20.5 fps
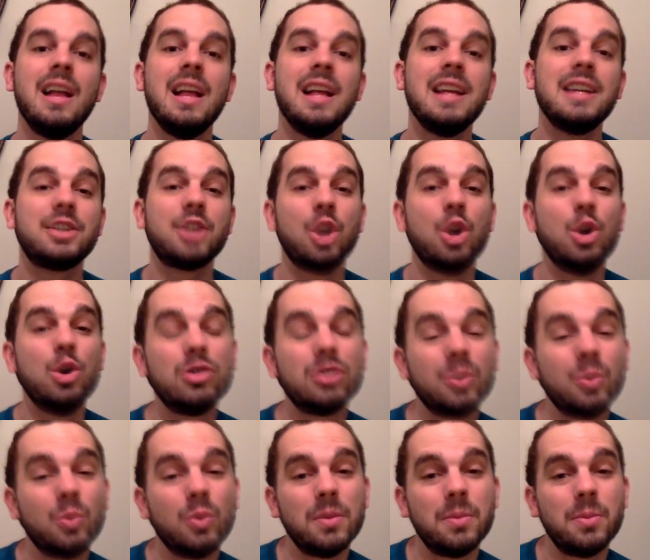So who's a
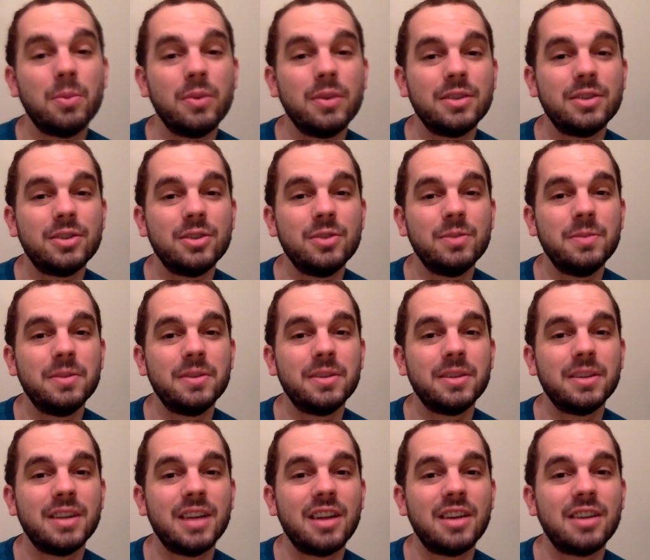$1.2 billion
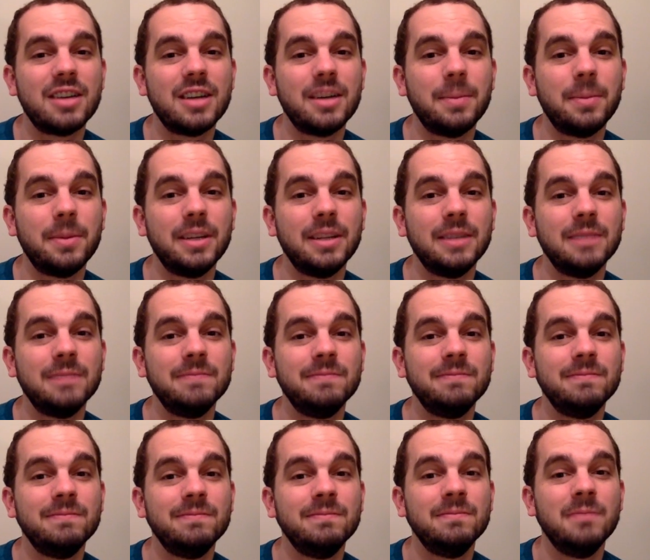company?
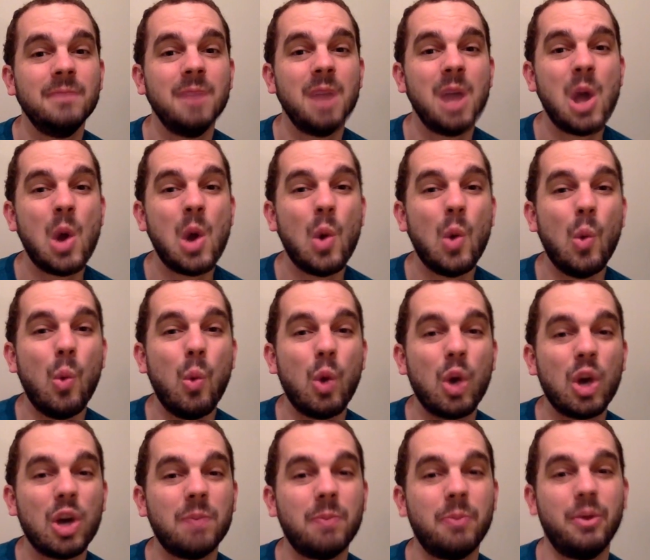
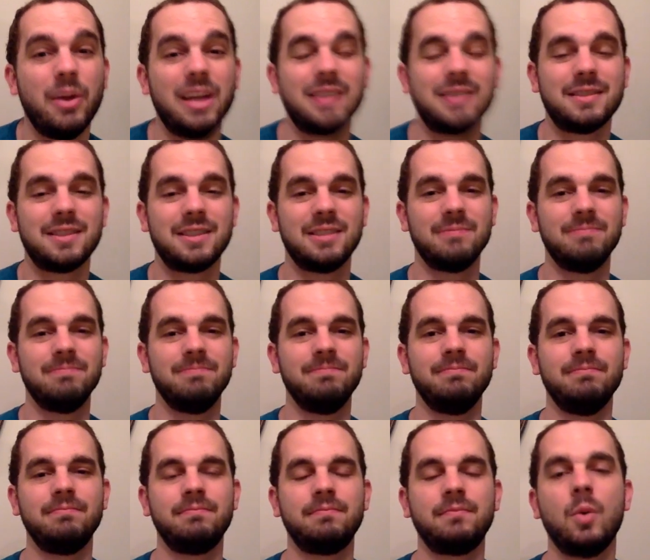WordPress.
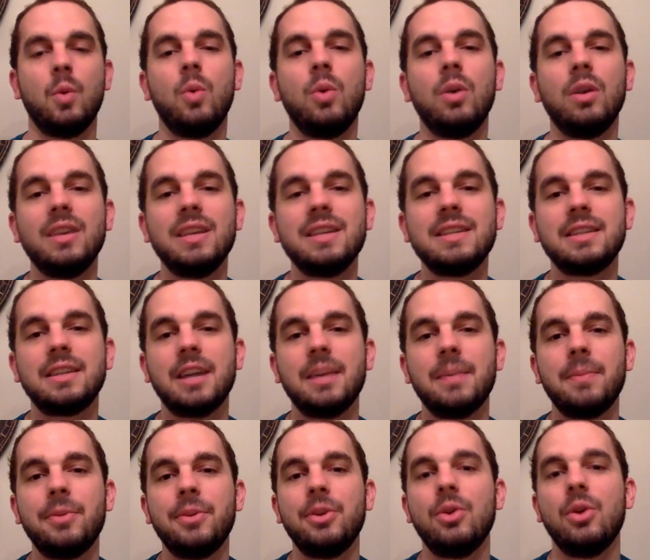Well, at least the
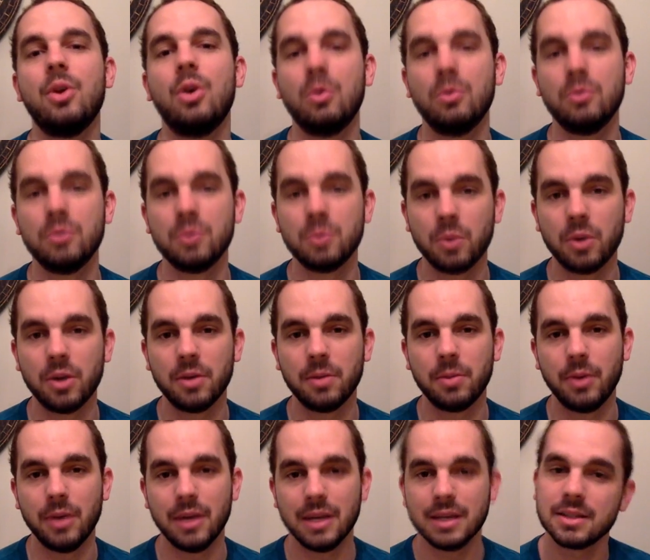company who owns
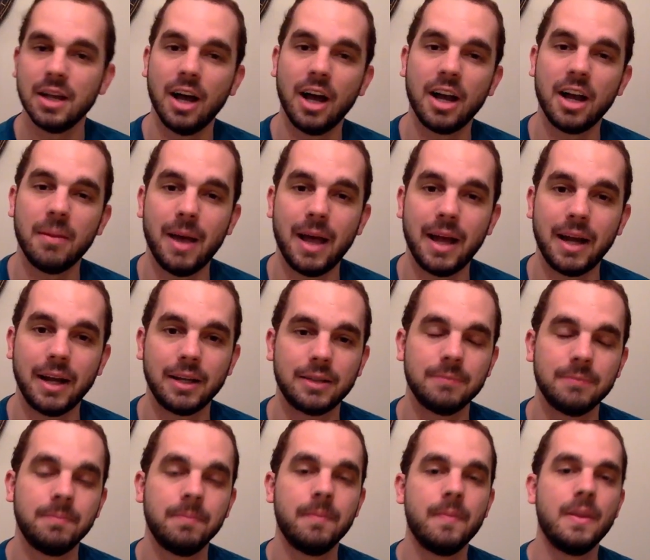WordPress, Automatic.
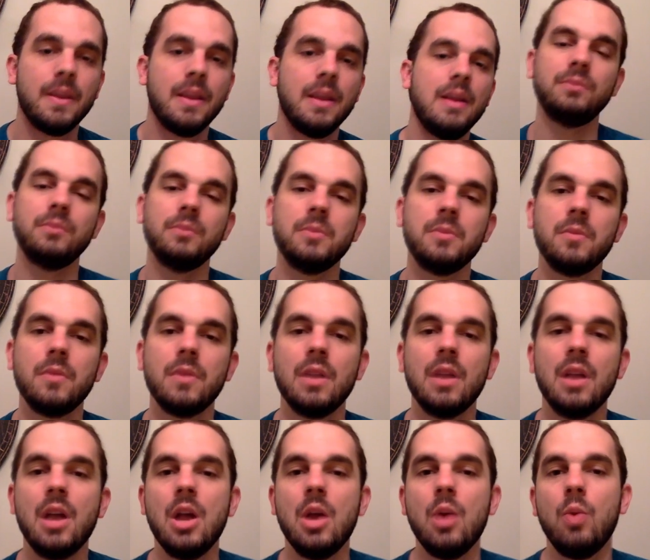
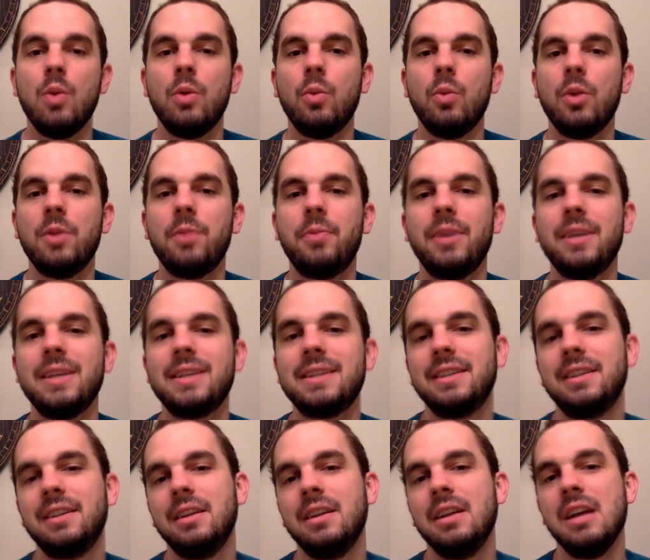When WordPress
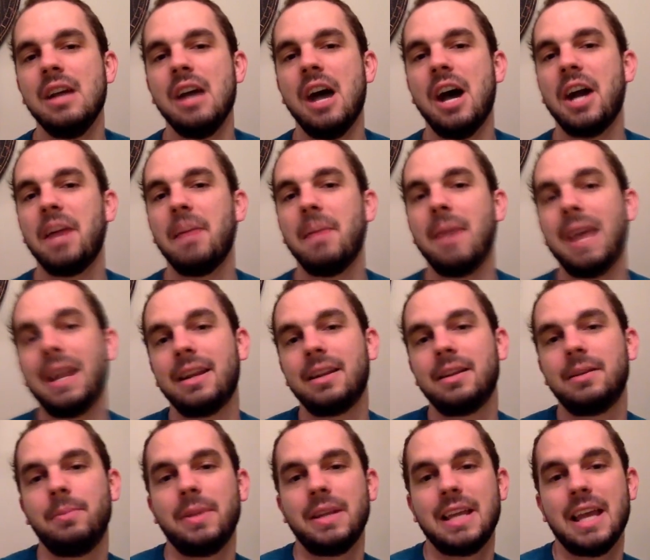and Automatic
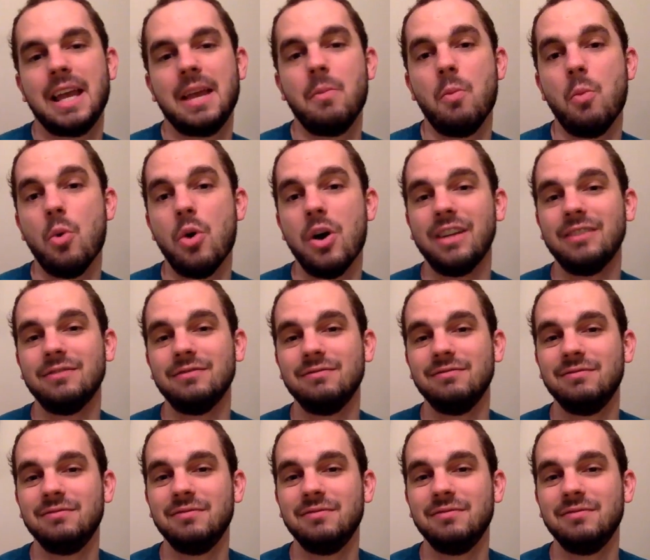became one,